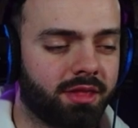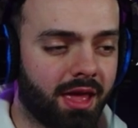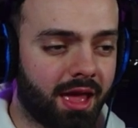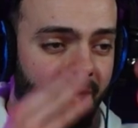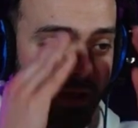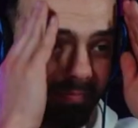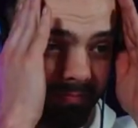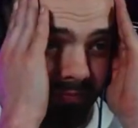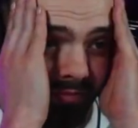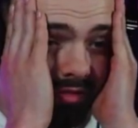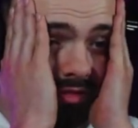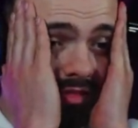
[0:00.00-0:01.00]
Yeah,
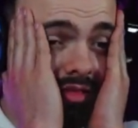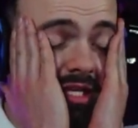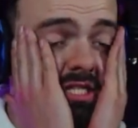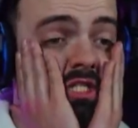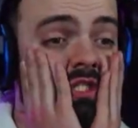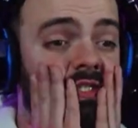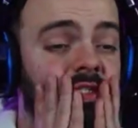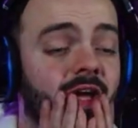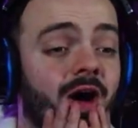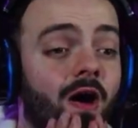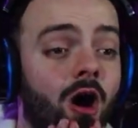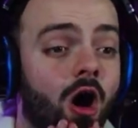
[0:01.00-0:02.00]
out? this is
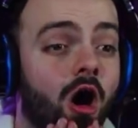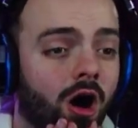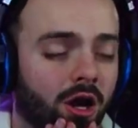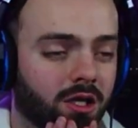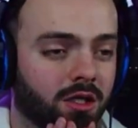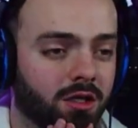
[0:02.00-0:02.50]
dark.